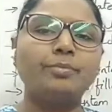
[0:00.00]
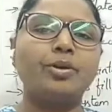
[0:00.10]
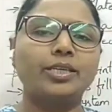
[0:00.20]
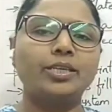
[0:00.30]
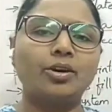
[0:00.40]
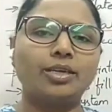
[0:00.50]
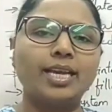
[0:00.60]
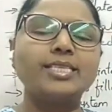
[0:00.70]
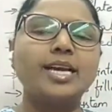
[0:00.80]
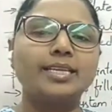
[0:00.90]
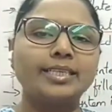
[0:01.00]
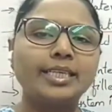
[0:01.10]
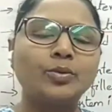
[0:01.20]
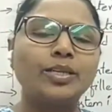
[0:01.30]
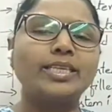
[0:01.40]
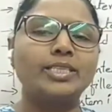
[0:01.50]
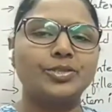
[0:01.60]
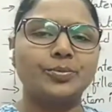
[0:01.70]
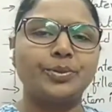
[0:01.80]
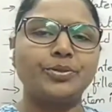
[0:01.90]
body organs are equally
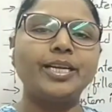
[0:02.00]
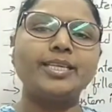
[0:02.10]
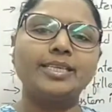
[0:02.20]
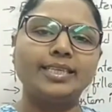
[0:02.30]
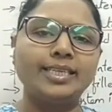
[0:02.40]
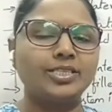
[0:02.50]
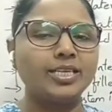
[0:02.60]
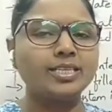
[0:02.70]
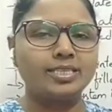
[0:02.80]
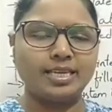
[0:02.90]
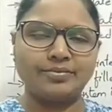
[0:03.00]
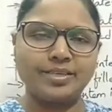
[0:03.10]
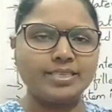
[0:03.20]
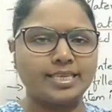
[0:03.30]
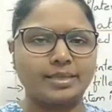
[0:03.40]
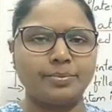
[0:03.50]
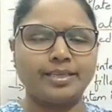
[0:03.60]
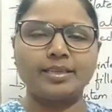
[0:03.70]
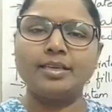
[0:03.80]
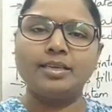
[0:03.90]
distributed in each and every
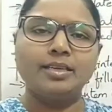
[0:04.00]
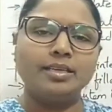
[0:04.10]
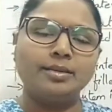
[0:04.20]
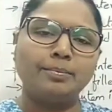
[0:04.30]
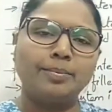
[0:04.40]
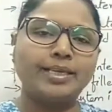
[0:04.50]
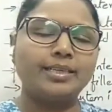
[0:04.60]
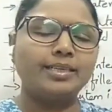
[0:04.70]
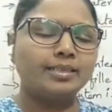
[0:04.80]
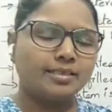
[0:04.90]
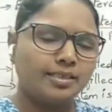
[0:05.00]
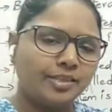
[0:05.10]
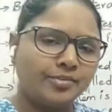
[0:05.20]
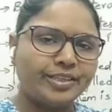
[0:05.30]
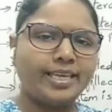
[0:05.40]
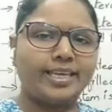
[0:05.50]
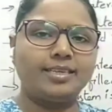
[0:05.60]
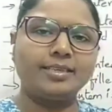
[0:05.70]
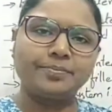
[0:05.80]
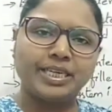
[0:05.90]
segment. But if we take
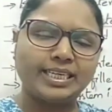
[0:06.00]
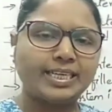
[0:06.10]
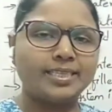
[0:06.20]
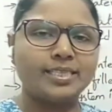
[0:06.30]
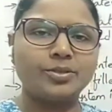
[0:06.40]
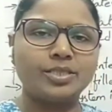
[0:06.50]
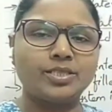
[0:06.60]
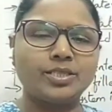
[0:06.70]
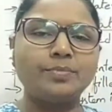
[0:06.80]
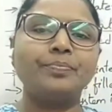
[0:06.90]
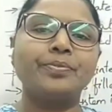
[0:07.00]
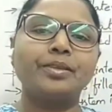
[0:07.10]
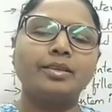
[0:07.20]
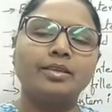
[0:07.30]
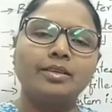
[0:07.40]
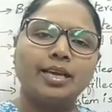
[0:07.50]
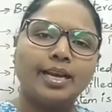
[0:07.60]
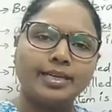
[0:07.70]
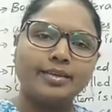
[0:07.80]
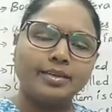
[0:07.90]
digestive system
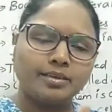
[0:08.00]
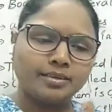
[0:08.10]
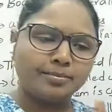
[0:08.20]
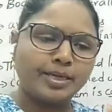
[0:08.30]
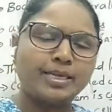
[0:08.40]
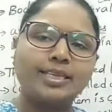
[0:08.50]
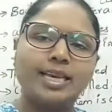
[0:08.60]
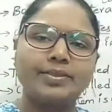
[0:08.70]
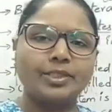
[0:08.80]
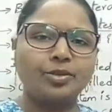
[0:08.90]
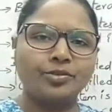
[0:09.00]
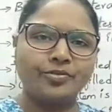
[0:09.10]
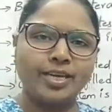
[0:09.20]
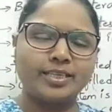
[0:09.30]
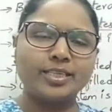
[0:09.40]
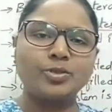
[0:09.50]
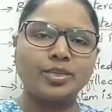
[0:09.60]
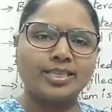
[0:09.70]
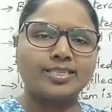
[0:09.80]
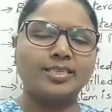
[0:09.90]
and buccal cavity or pharynx or
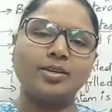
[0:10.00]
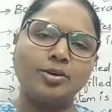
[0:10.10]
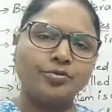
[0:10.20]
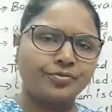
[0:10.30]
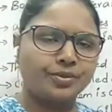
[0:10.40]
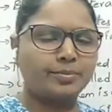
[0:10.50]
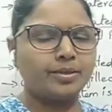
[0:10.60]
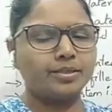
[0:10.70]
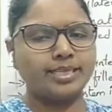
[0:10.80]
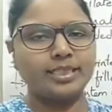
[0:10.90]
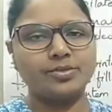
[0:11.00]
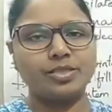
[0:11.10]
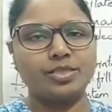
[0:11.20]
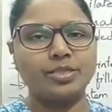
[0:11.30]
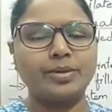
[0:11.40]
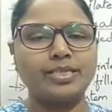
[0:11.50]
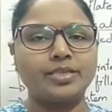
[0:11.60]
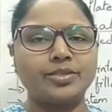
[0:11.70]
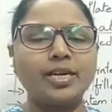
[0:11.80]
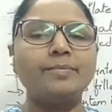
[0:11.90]
gizzard of the digestive system,
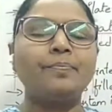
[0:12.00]
etc.,